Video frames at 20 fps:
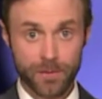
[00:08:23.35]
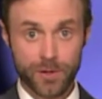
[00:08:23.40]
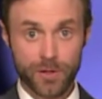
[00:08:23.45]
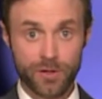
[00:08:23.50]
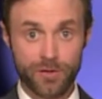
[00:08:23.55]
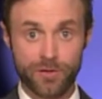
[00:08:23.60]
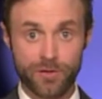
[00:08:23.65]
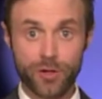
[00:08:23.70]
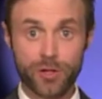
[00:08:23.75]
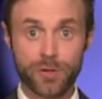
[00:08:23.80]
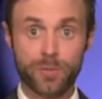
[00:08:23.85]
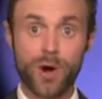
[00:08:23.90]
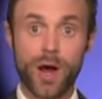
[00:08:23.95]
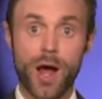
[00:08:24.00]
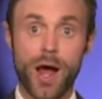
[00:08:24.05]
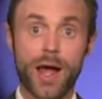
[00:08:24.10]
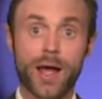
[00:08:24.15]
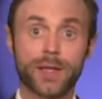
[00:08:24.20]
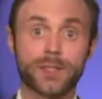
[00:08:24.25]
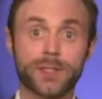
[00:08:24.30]
Here's your first
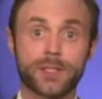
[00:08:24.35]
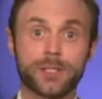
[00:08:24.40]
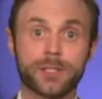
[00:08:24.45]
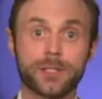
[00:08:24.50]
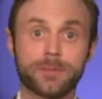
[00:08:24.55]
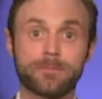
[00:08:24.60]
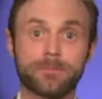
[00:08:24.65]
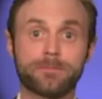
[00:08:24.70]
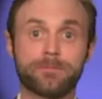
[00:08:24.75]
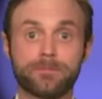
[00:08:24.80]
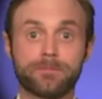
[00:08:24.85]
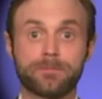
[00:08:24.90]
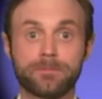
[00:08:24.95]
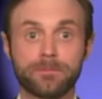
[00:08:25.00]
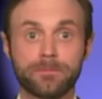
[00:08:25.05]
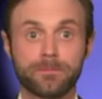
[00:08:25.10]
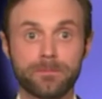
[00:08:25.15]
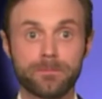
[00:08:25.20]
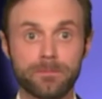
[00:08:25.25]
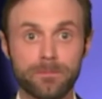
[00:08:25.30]
prize.
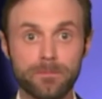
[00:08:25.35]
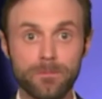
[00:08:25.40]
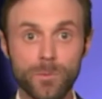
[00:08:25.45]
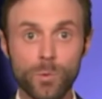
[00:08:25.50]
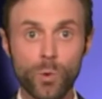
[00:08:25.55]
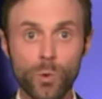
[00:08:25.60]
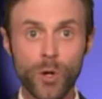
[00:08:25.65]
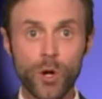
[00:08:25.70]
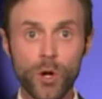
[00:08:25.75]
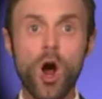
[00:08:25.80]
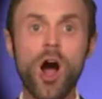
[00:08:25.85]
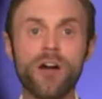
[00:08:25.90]
We